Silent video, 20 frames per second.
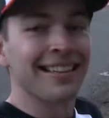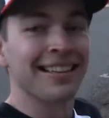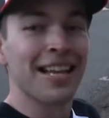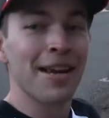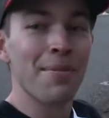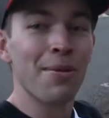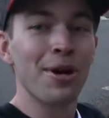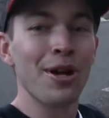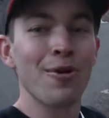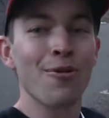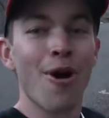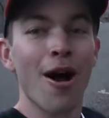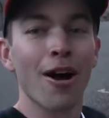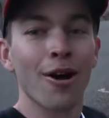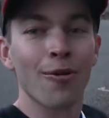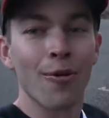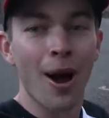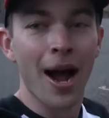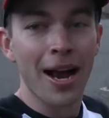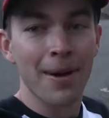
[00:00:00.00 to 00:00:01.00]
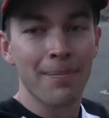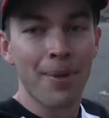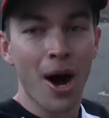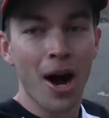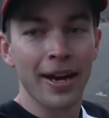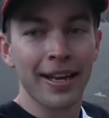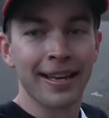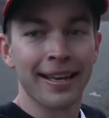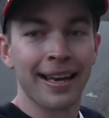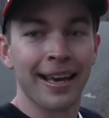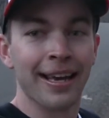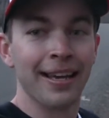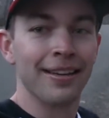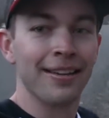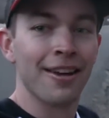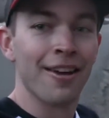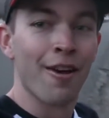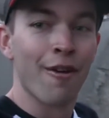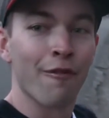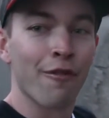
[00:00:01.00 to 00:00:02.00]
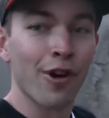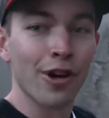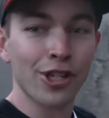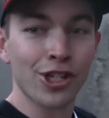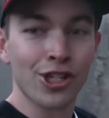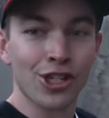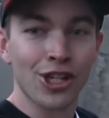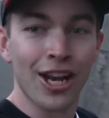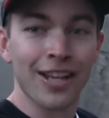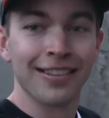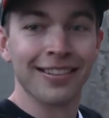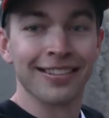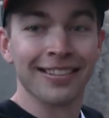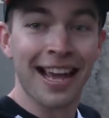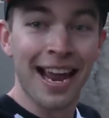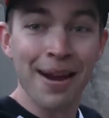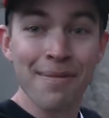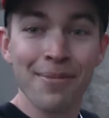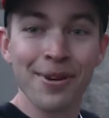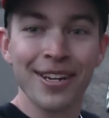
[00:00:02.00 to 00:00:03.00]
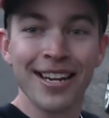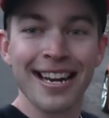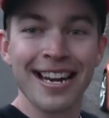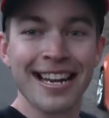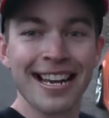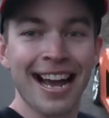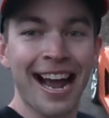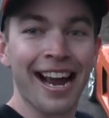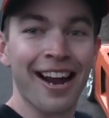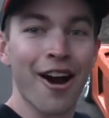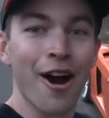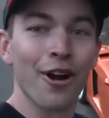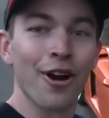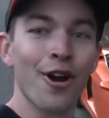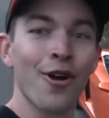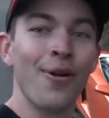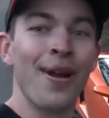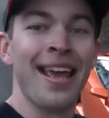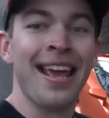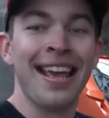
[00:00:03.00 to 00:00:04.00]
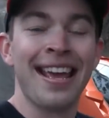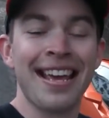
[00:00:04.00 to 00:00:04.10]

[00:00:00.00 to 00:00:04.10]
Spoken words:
Liberty Walk wide body kit, first gen Lamborghini Gallardo,